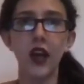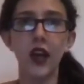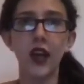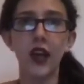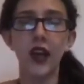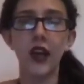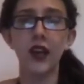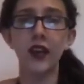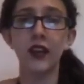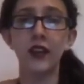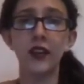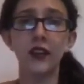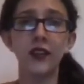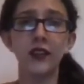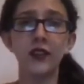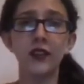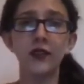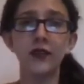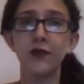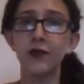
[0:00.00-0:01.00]

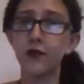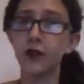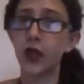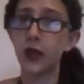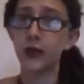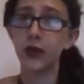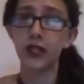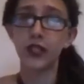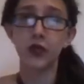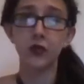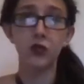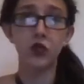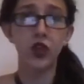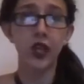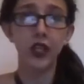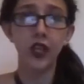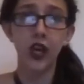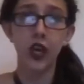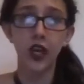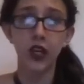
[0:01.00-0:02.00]
and maybe some
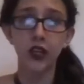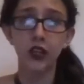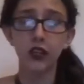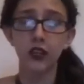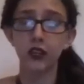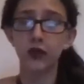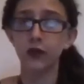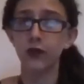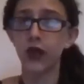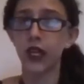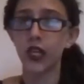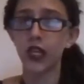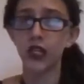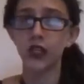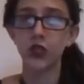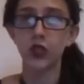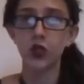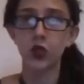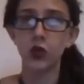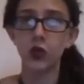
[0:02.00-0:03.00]
dreadlock
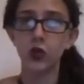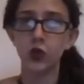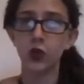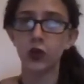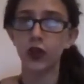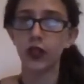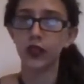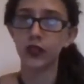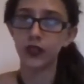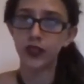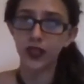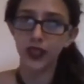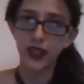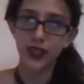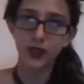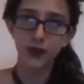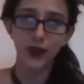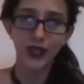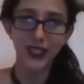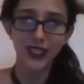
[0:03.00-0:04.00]
maintenance tutorials. I
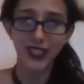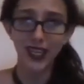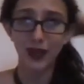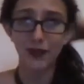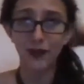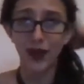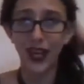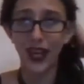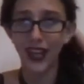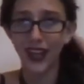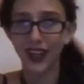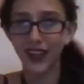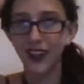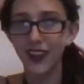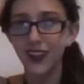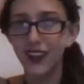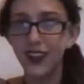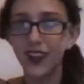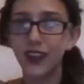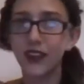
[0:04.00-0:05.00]
need to maintain mine.
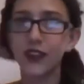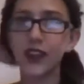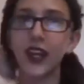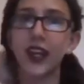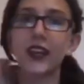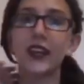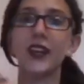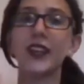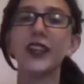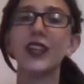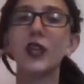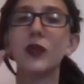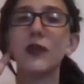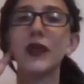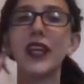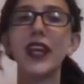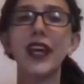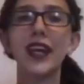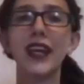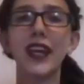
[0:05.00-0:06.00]
They've gotten a little
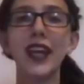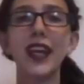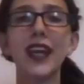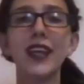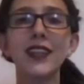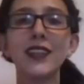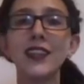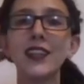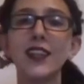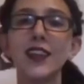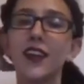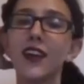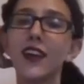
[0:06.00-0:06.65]
bit out of hand.